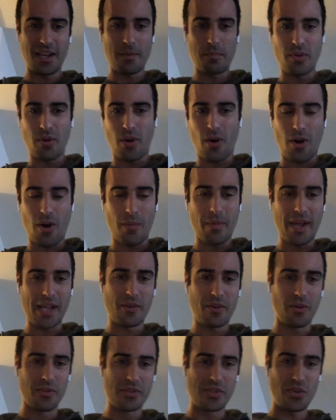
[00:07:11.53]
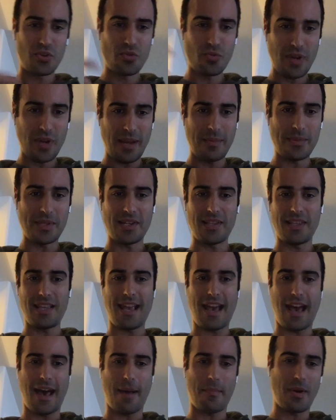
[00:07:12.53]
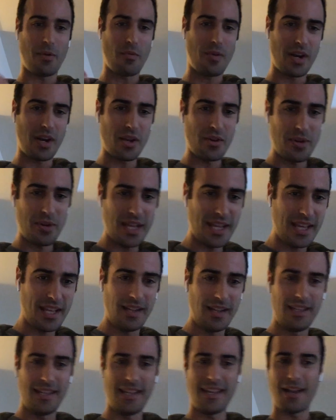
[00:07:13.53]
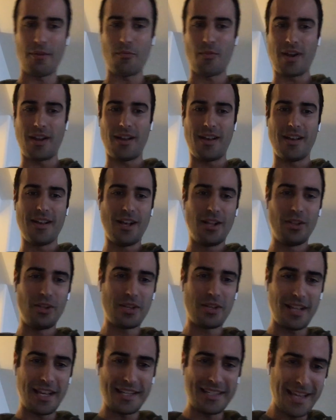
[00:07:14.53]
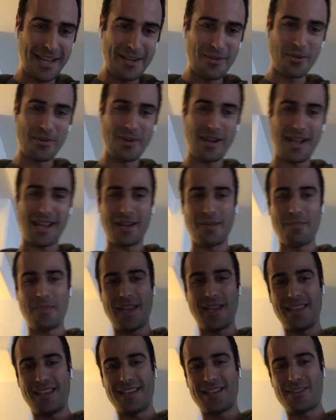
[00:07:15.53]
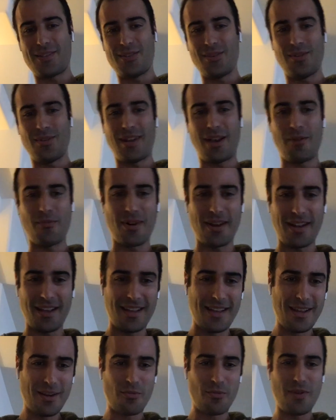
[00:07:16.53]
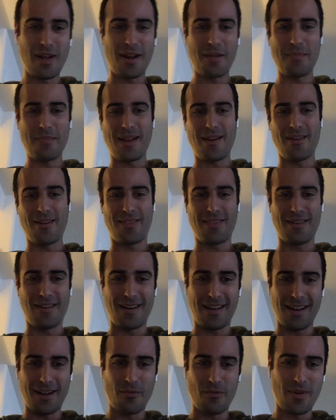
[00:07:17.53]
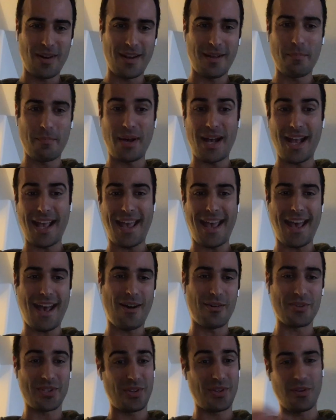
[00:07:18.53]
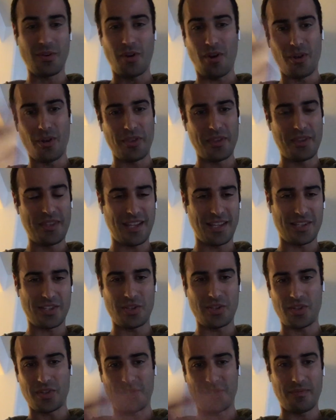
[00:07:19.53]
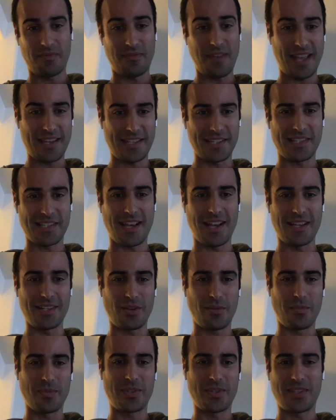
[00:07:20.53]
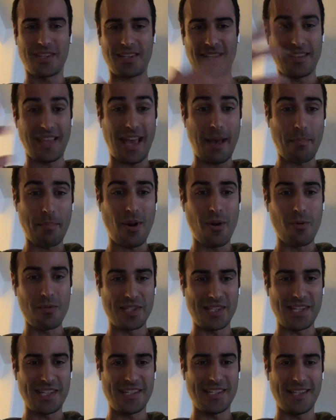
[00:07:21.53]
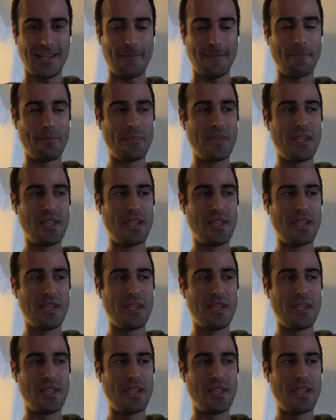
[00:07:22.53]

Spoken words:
put all my goals and dreams into the app. I want to go to Italy. I want to look like Daniel Craig in a bathing suit. I want to run a marathon. I want to buy a house. All the things you just fantasize almost. That part was easy.